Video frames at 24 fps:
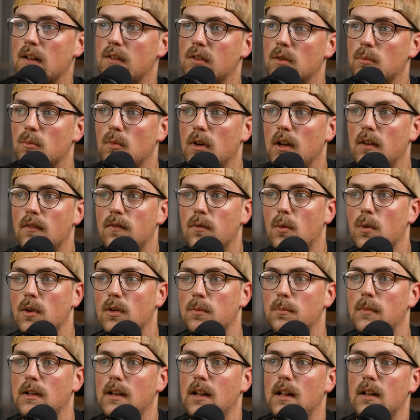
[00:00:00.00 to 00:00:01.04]
some
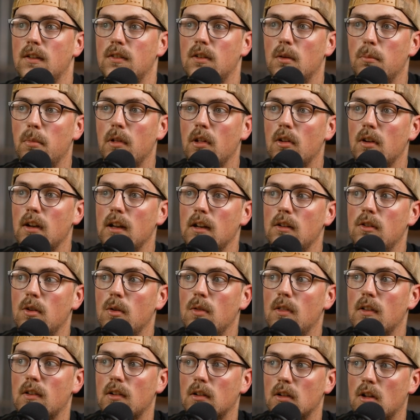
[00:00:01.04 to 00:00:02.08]
reinforcement and stability to
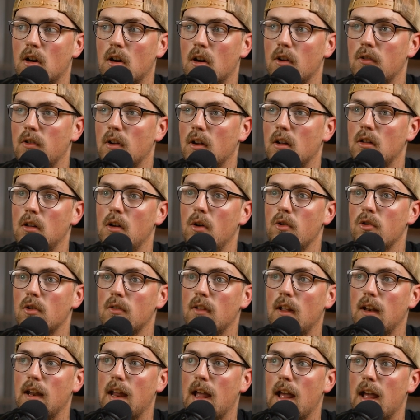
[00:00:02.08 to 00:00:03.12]
this large enclosure
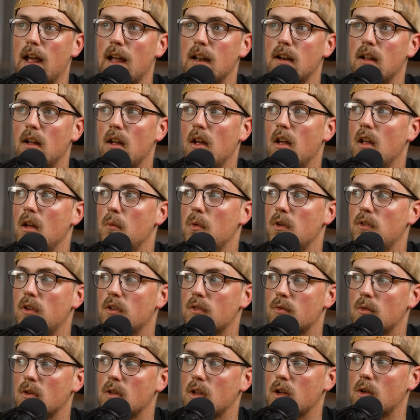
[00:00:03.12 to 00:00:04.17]
that he had, which
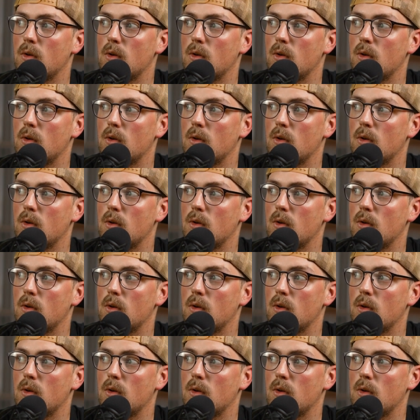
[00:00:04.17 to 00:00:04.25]
is really